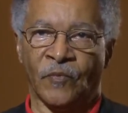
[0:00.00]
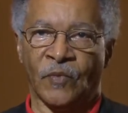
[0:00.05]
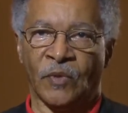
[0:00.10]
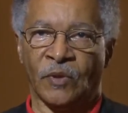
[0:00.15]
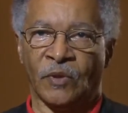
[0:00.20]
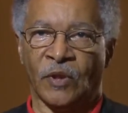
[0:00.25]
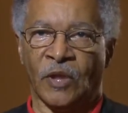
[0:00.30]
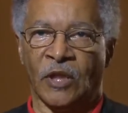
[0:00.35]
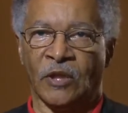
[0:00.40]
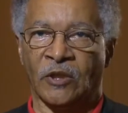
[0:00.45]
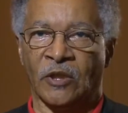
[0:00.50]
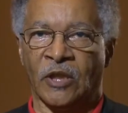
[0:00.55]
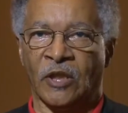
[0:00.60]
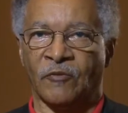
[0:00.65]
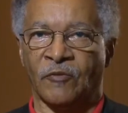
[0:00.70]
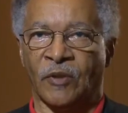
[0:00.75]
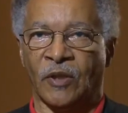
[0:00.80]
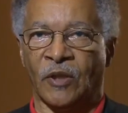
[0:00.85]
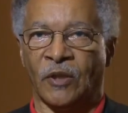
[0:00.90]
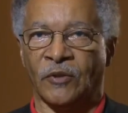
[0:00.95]
You have to
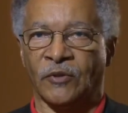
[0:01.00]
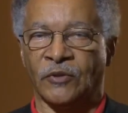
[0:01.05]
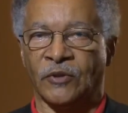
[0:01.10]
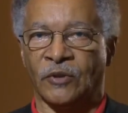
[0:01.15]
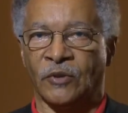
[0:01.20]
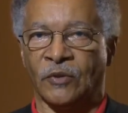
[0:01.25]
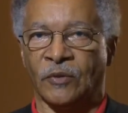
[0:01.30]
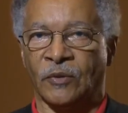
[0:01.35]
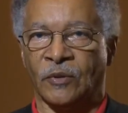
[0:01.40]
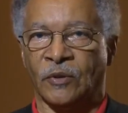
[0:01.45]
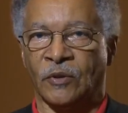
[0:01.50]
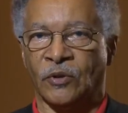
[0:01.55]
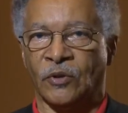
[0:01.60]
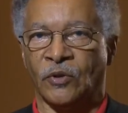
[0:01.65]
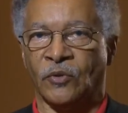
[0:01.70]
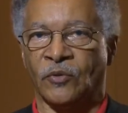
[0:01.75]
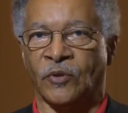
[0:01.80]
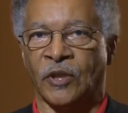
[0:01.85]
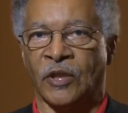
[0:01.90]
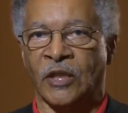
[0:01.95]
have also
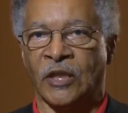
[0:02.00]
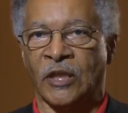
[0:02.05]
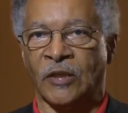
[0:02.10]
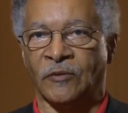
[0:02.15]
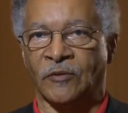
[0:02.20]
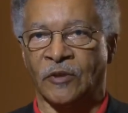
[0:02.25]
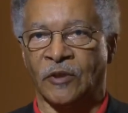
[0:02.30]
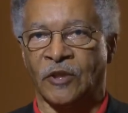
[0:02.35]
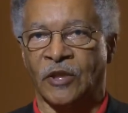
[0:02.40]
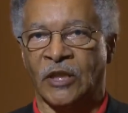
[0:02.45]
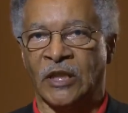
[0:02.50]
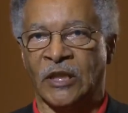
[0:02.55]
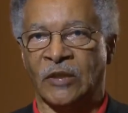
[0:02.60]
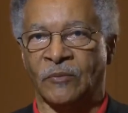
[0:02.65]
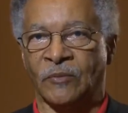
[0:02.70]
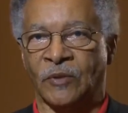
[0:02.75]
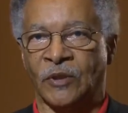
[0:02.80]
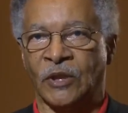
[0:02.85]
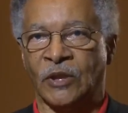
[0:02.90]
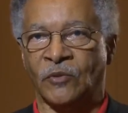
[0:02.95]
two times, a
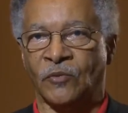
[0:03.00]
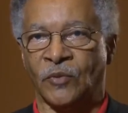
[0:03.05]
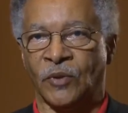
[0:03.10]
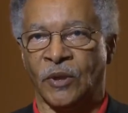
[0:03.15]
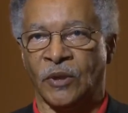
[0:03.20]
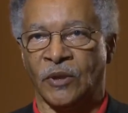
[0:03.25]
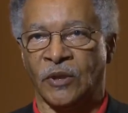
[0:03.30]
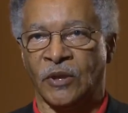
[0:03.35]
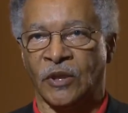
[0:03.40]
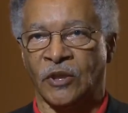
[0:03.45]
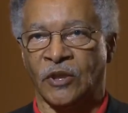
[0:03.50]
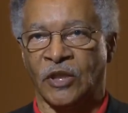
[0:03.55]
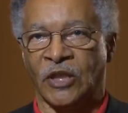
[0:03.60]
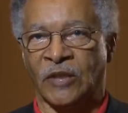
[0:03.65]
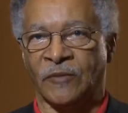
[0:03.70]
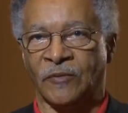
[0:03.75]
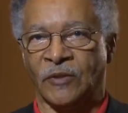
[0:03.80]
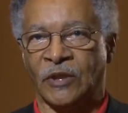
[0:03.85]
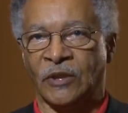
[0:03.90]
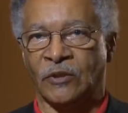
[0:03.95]
time t1 and a
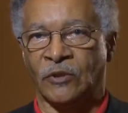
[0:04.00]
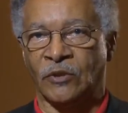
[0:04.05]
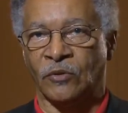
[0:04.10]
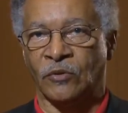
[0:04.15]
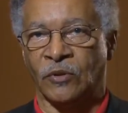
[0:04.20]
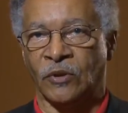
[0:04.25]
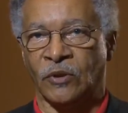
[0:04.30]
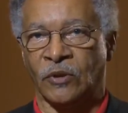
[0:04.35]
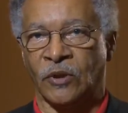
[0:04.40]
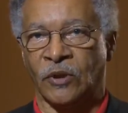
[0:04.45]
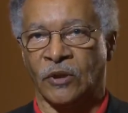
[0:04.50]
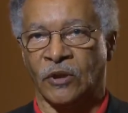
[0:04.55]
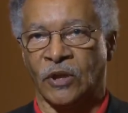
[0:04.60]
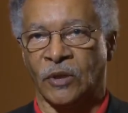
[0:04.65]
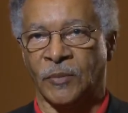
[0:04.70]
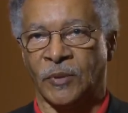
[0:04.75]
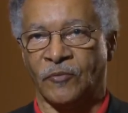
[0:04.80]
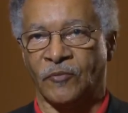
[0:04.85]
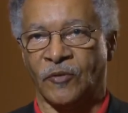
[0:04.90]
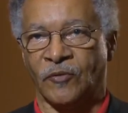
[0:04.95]
time t2, in order to
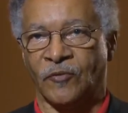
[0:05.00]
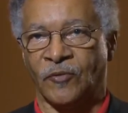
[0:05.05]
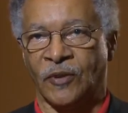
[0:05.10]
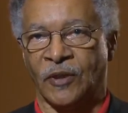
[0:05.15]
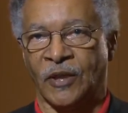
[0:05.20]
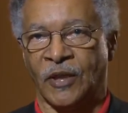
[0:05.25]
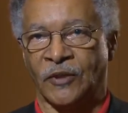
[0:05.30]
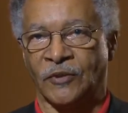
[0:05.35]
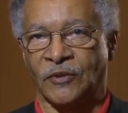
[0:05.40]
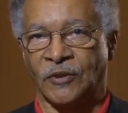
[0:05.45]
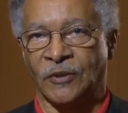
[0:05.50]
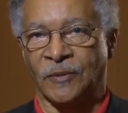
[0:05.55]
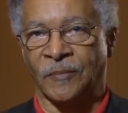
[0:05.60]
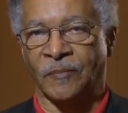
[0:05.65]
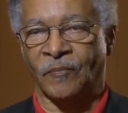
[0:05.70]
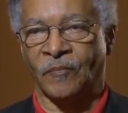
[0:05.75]
come up with velocity.